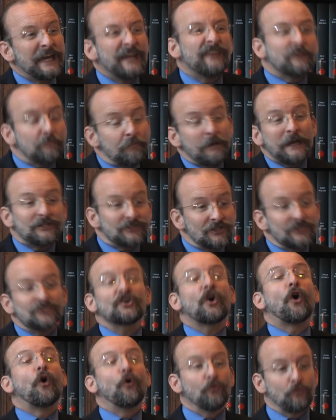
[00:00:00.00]
in the patient's
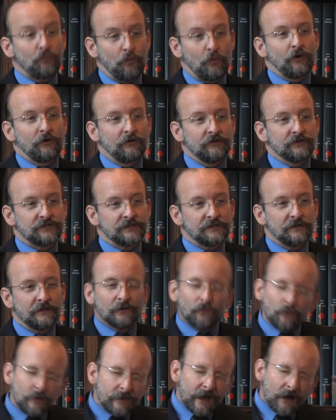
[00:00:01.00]
own words,
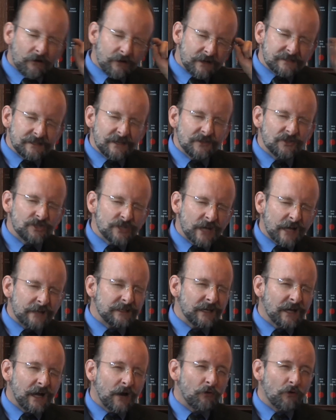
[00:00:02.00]
without us
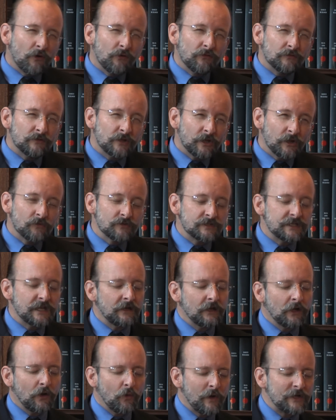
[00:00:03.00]
injecting our own
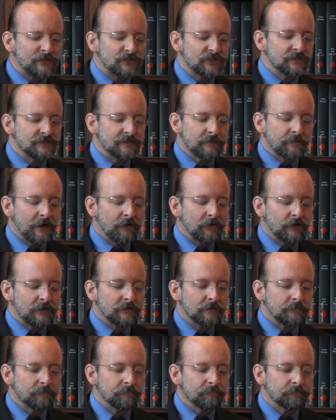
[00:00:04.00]
closed-ended questions about it.